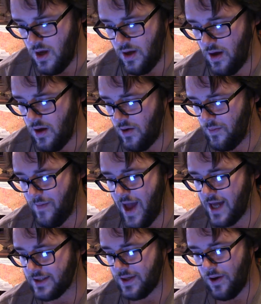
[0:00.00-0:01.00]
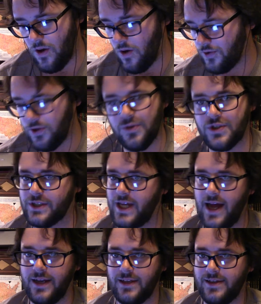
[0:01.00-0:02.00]
Oh, Max Hall, you just
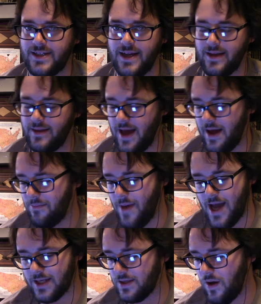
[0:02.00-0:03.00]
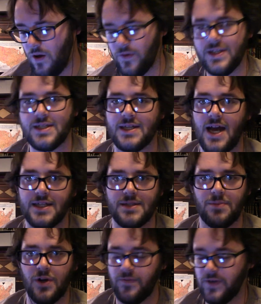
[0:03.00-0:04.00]
had to say that. Max Hall, this guy's a
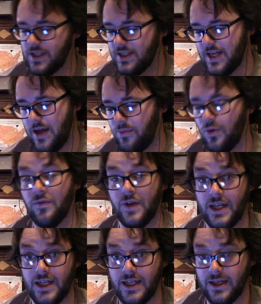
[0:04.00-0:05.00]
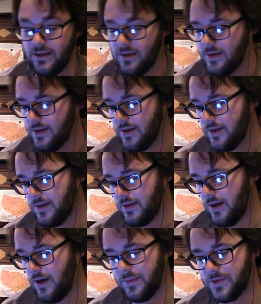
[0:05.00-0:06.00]
perfect example of an idiot.
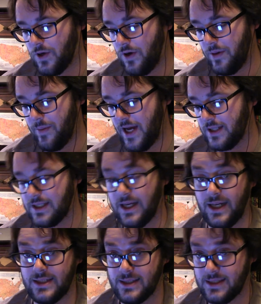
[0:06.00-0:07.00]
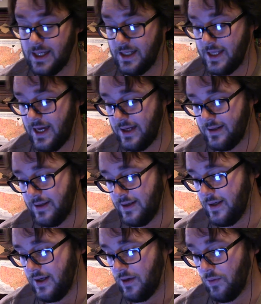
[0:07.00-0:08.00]
I'm sorry, Max, I had to say that.
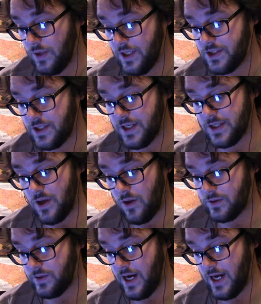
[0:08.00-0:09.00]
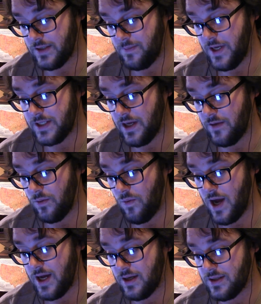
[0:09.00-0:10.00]
Religion is all trash, makes
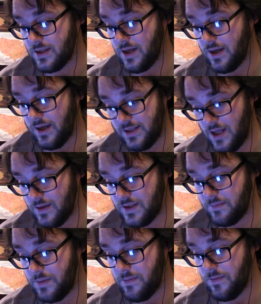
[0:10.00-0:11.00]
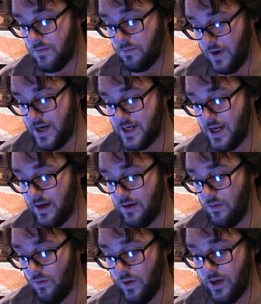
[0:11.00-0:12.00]
otherwise intelligent people brain dead,
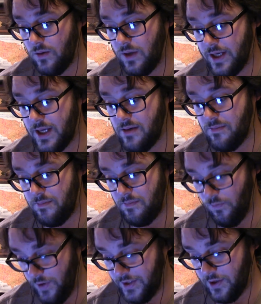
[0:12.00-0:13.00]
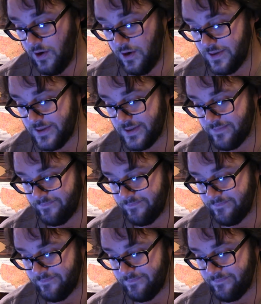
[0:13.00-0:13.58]
window licking retards.